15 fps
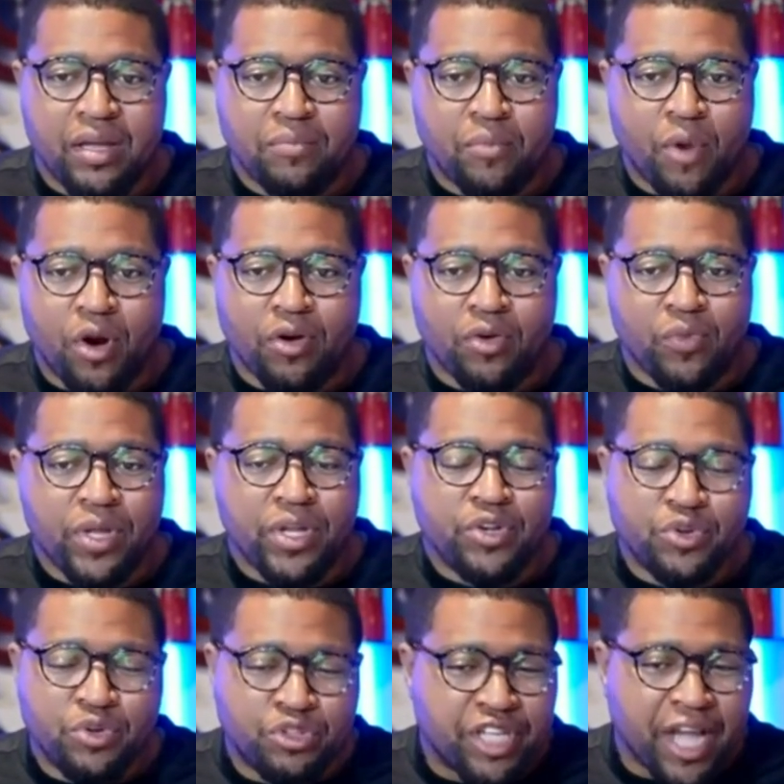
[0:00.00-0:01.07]
marked
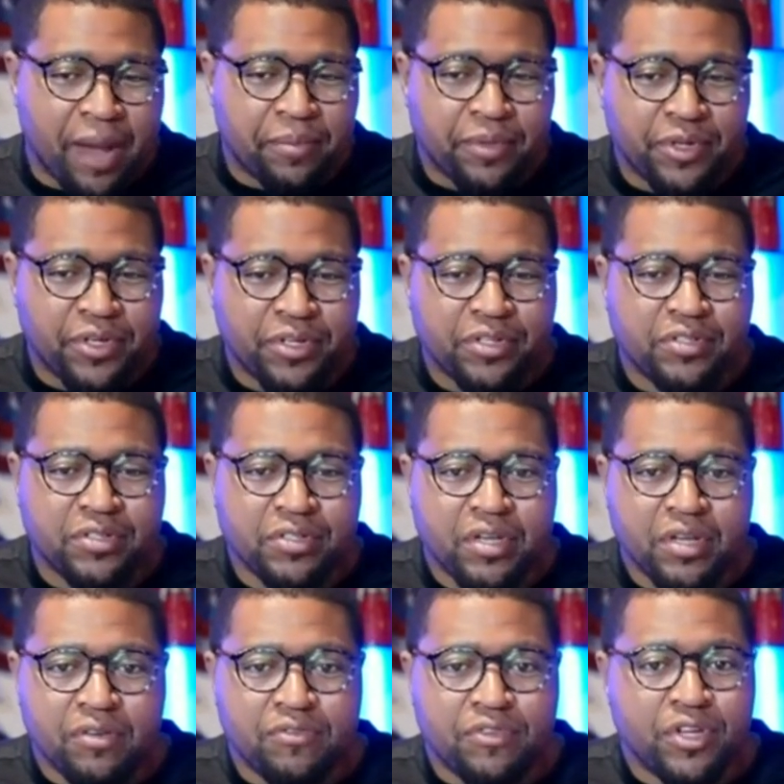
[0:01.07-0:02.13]
with new
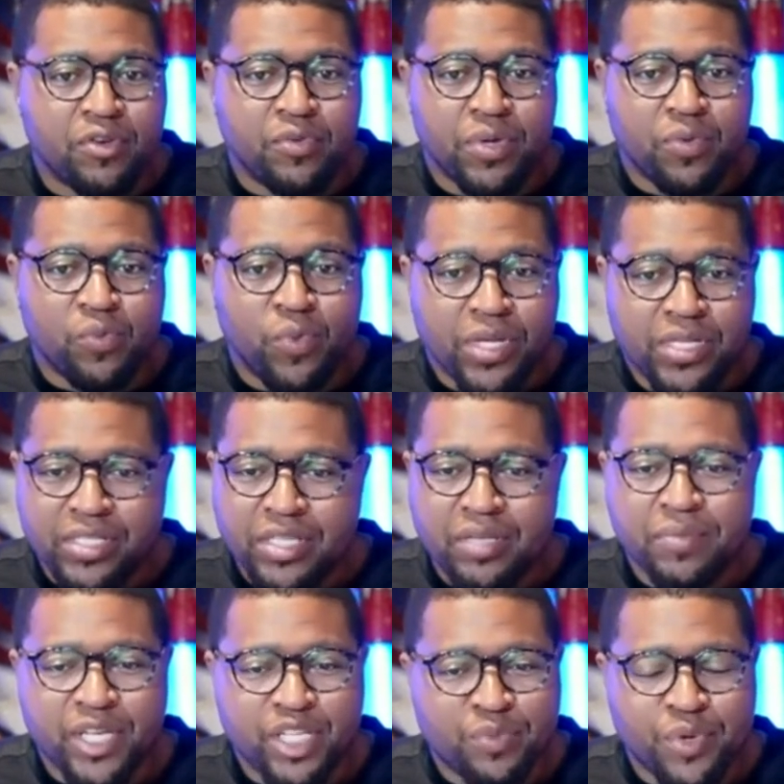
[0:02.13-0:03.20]
chapters filled with
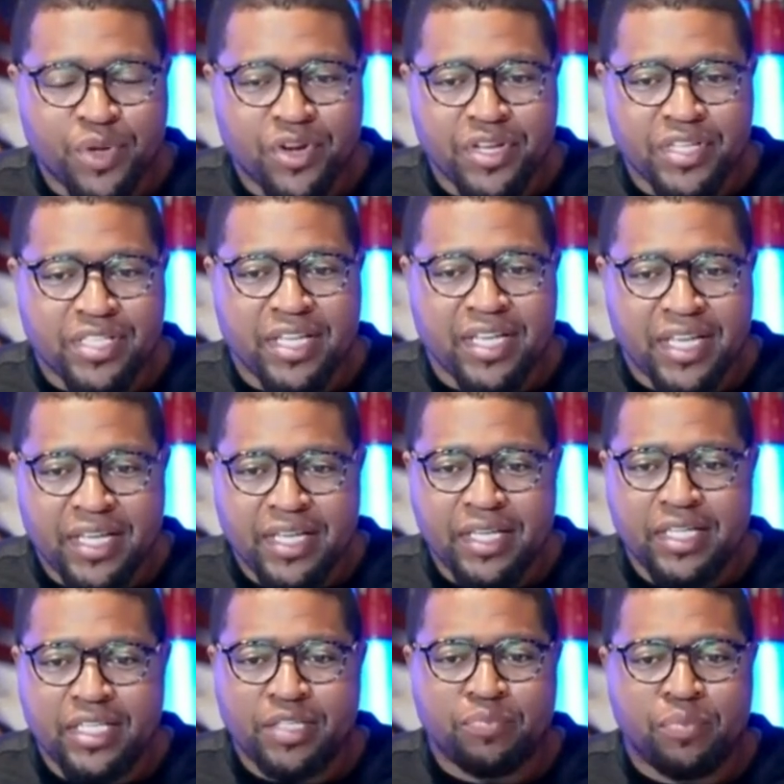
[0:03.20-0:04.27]
wisdom, experience, and
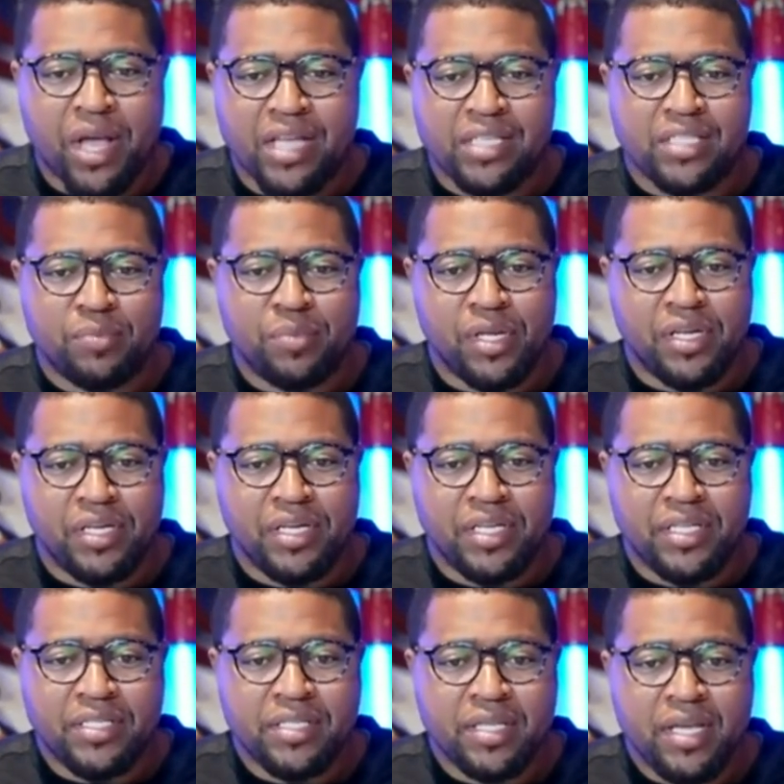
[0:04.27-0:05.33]
endless
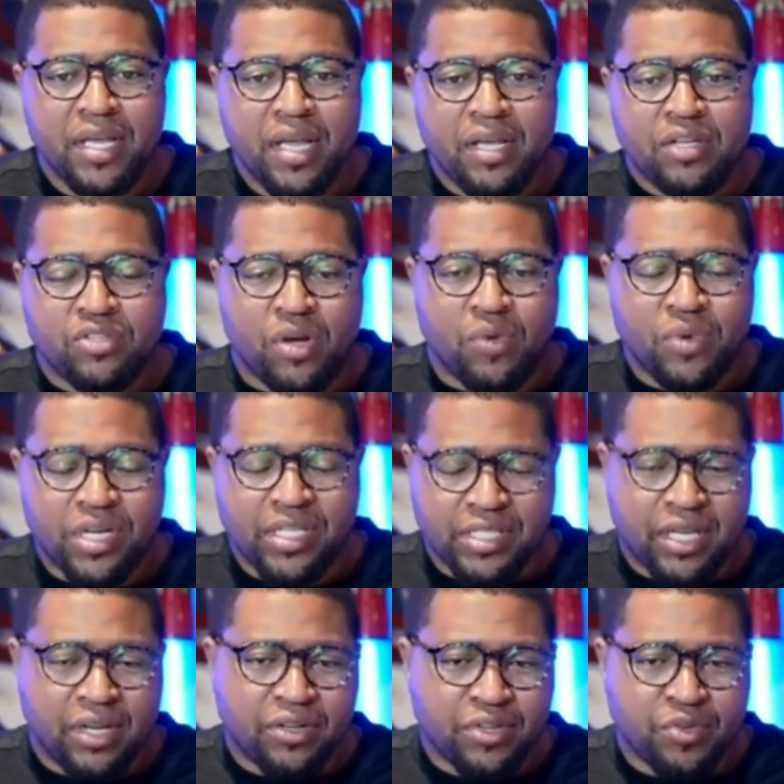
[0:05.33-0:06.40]
possibilities. So I want
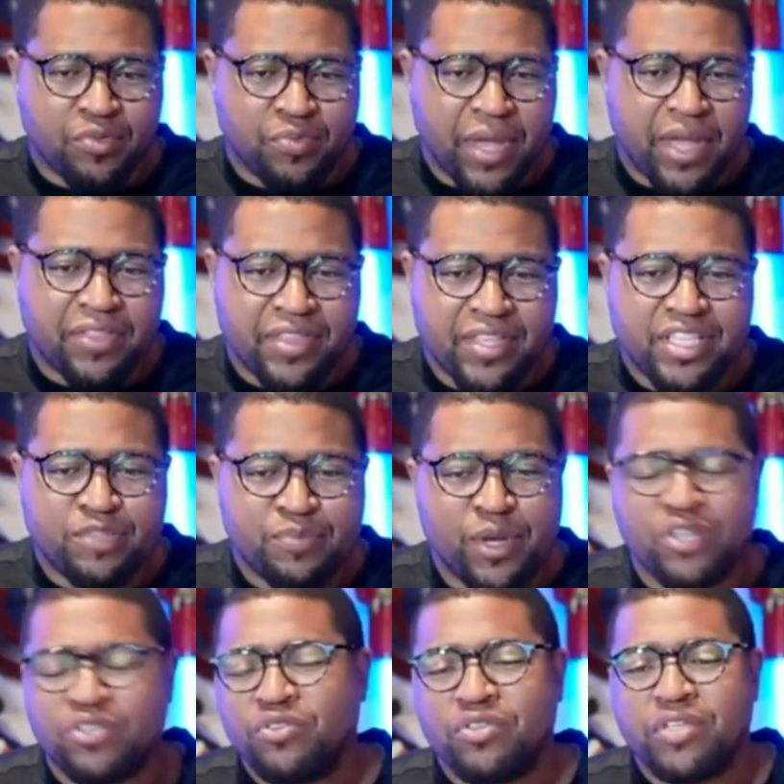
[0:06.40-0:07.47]
to tell you, may this
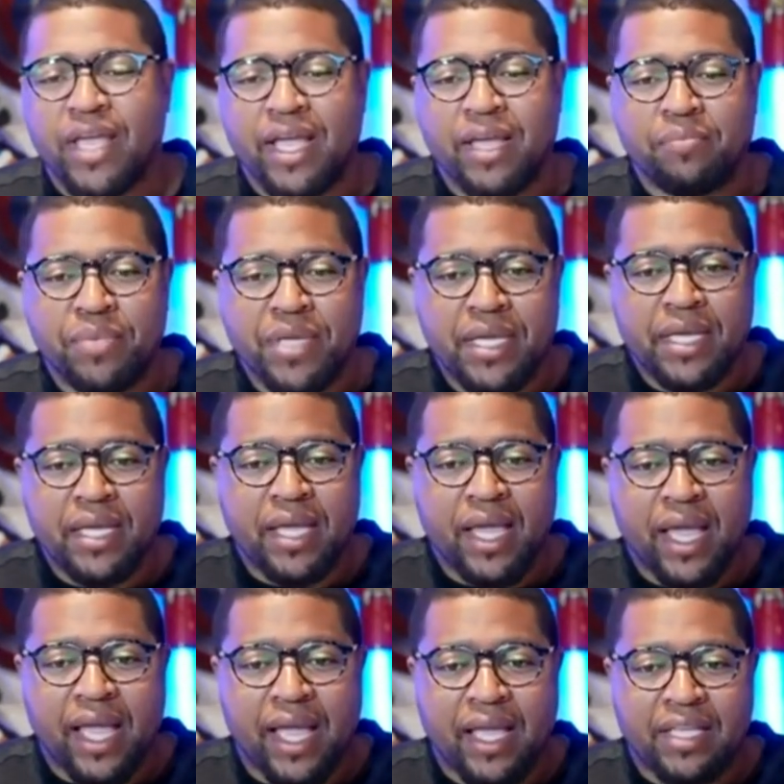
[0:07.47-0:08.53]
special day
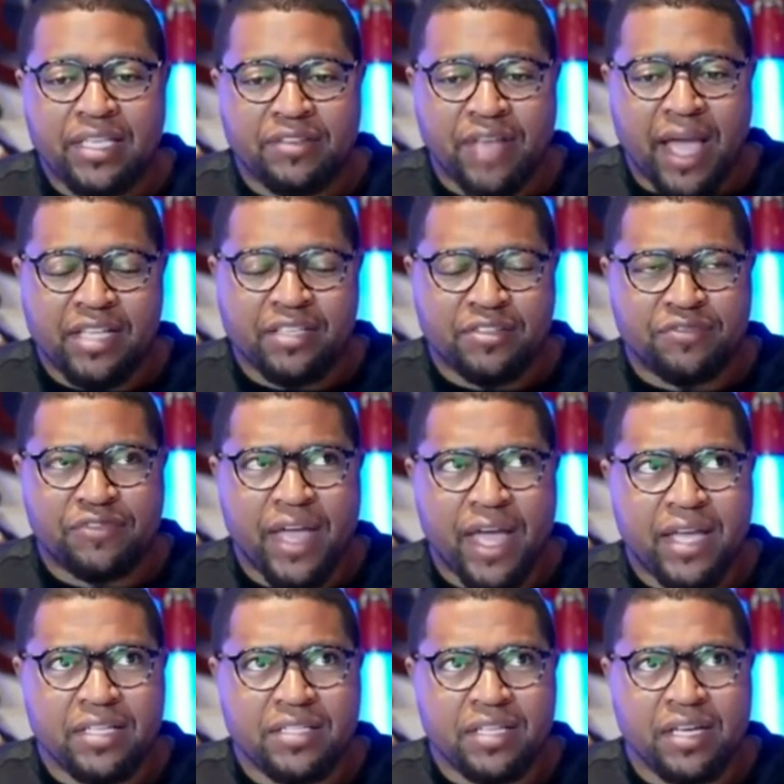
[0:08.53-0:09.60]
be as
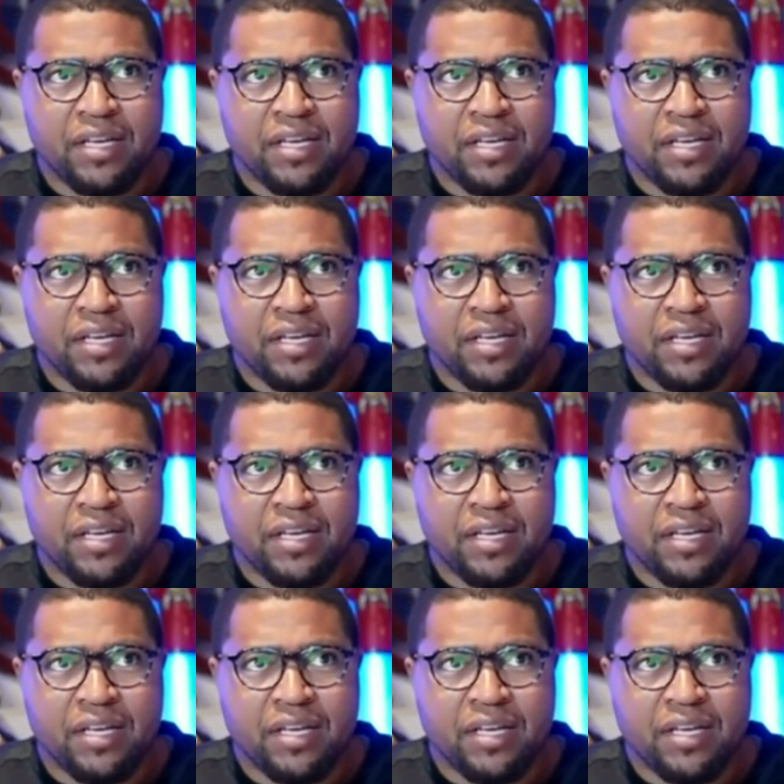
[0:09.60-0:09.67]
